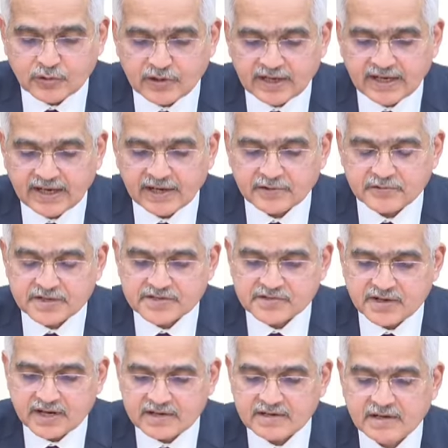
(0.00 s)
only
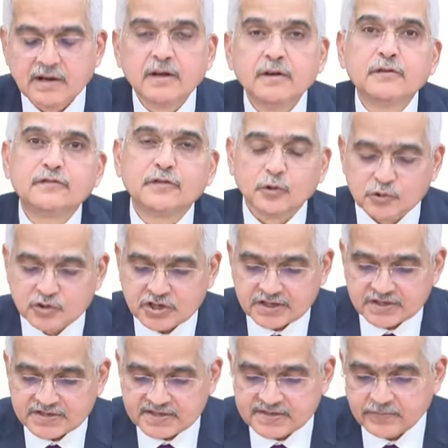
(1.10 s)
interest rate
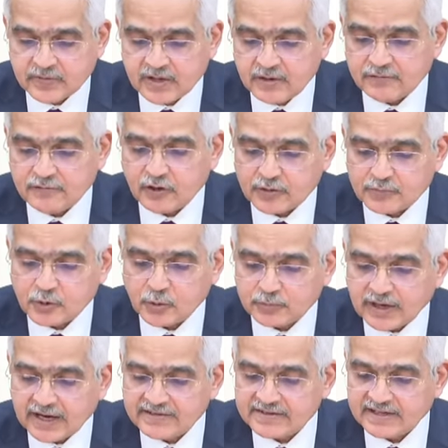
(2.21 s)
futures for
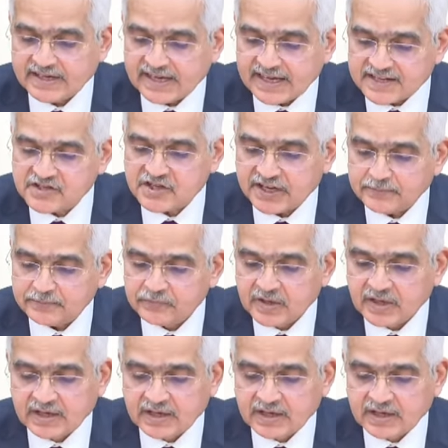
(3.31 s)
proprietary hedging.